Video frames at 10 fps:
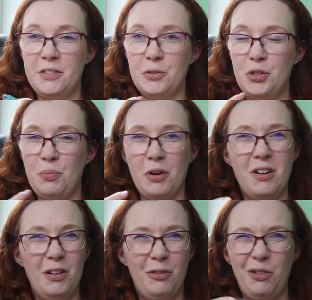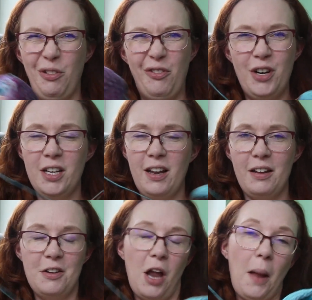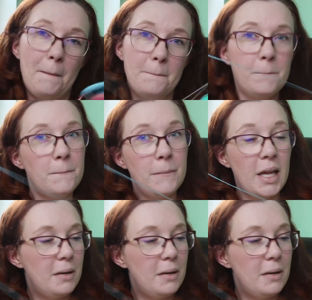They're super colorful and fun, and yeah.